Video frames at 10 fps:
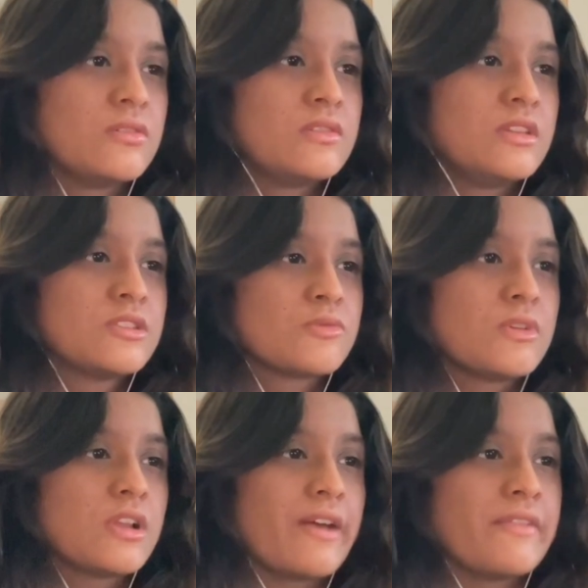this
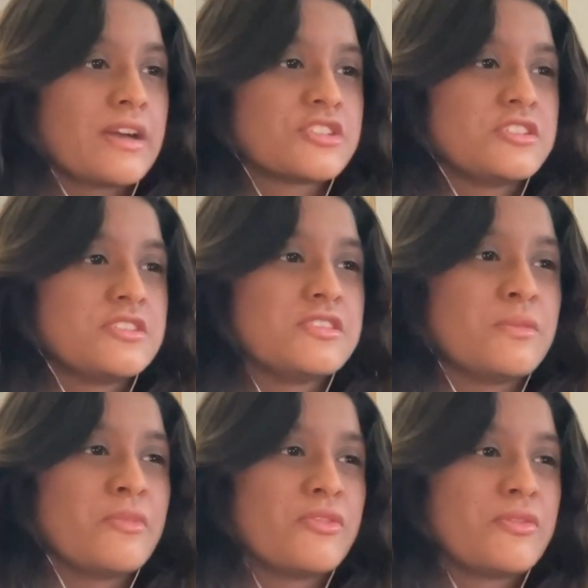one I've actually
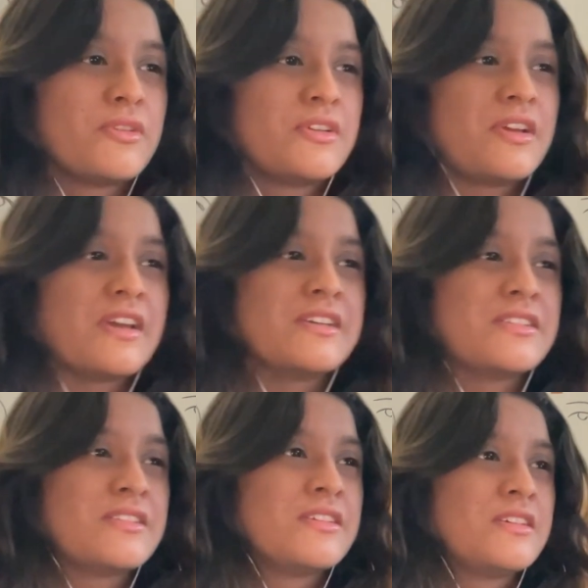seen before
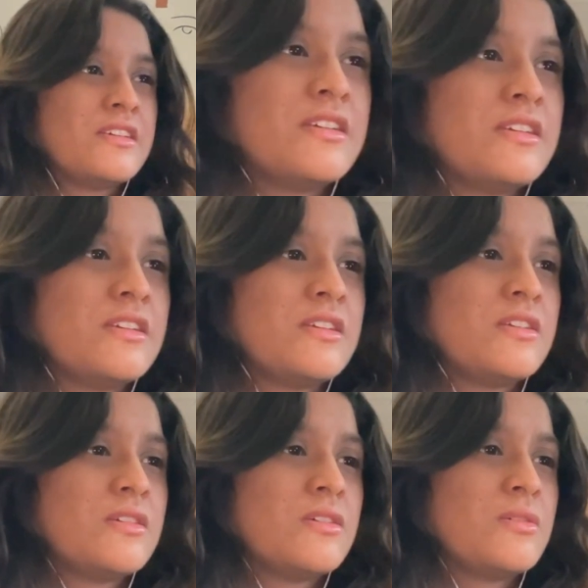and
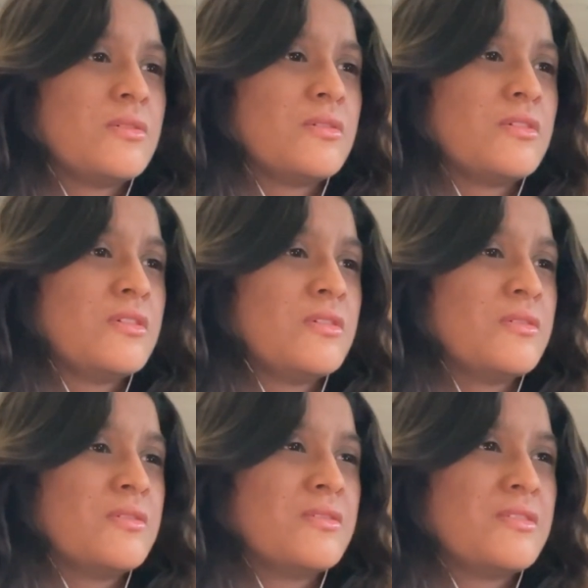
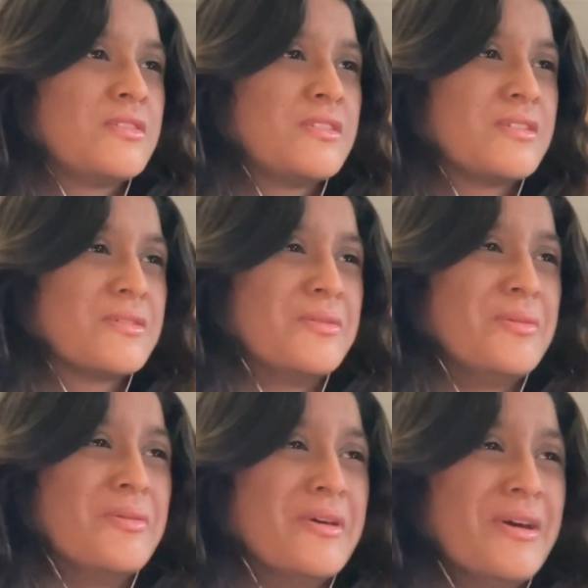oh,
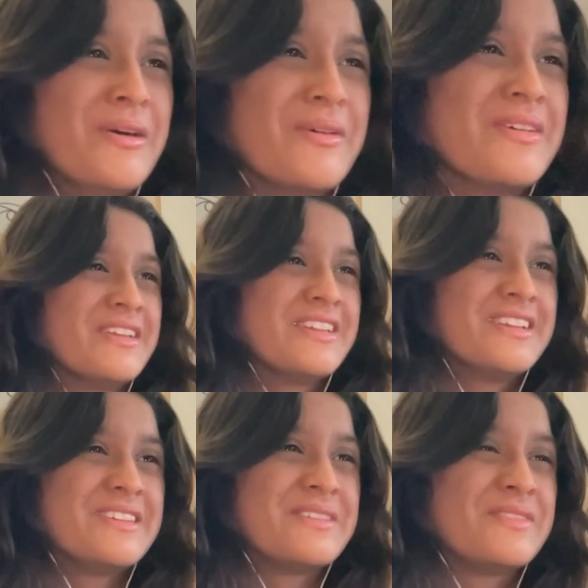whoa,
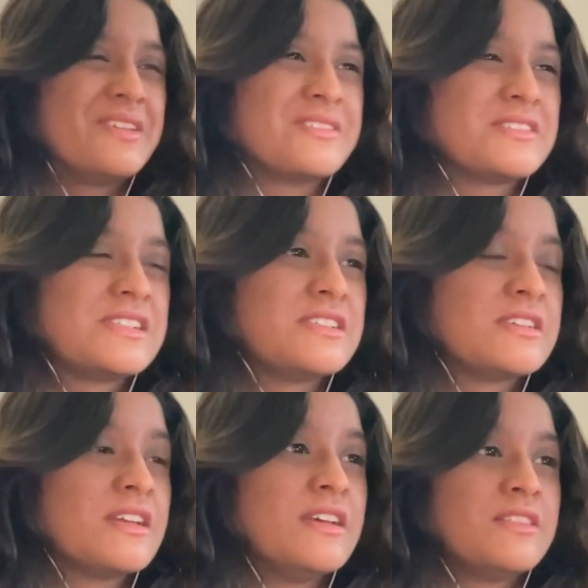the videos are
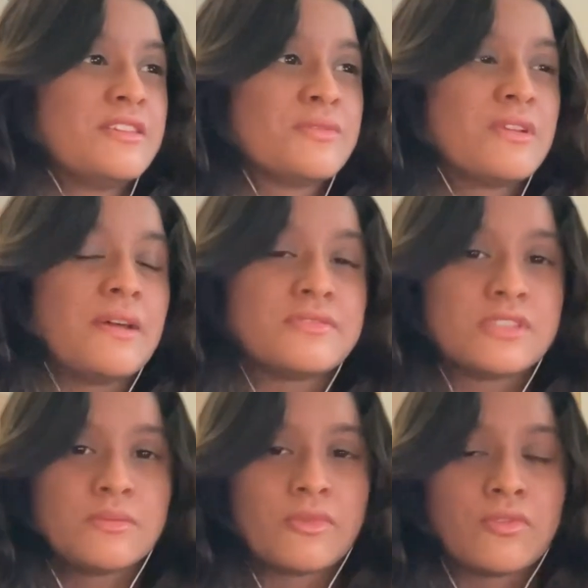changing. This one I've
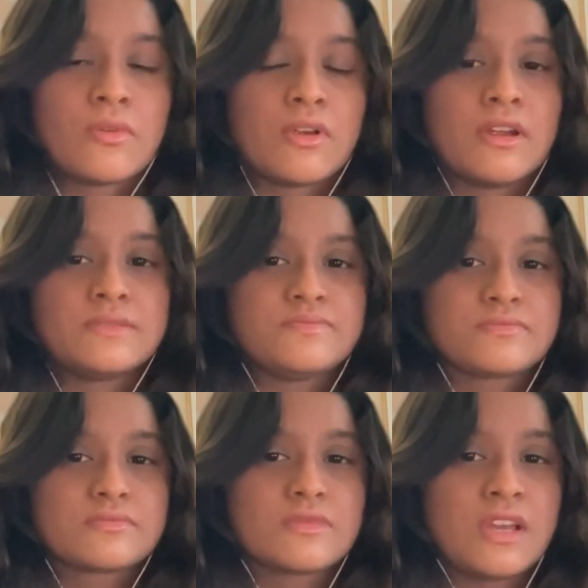seen before
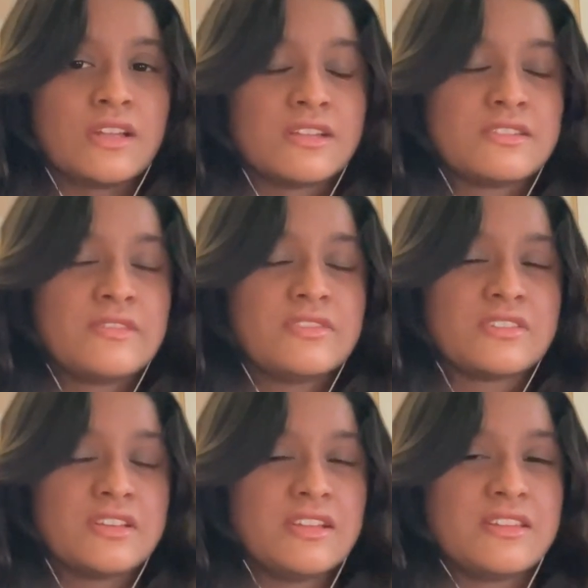and it's safe to
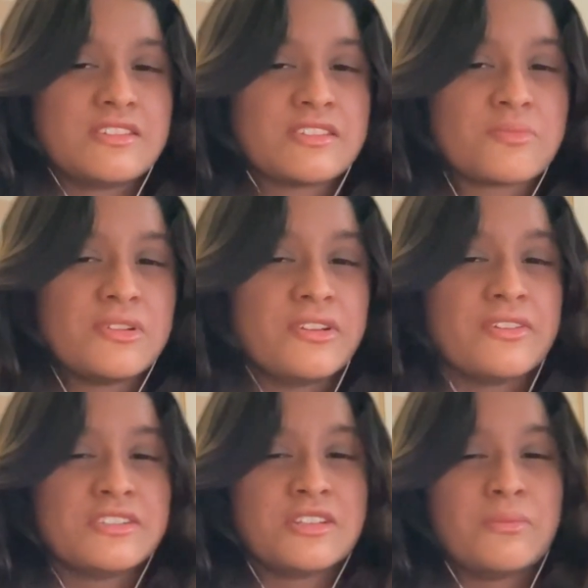say that this is pretty
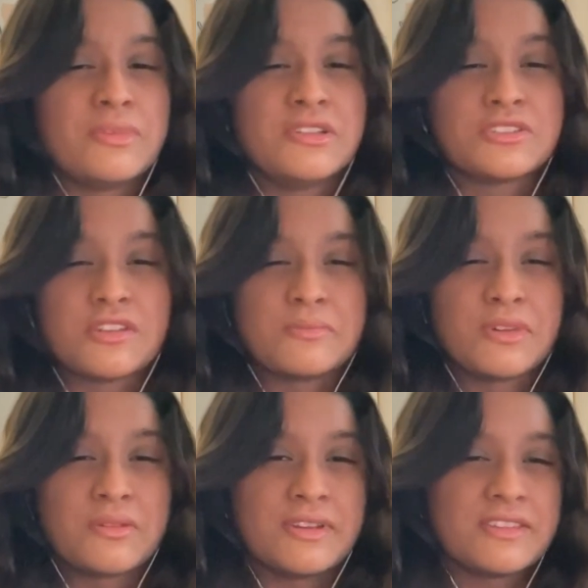cringe and I'm pretty sure I'm
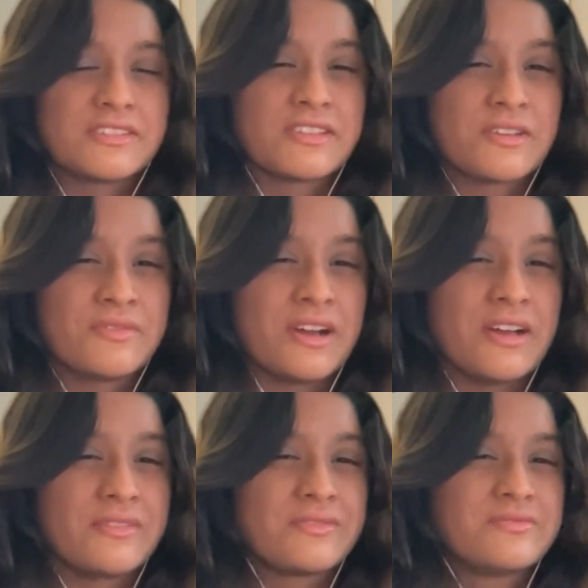gonna rate this like a 5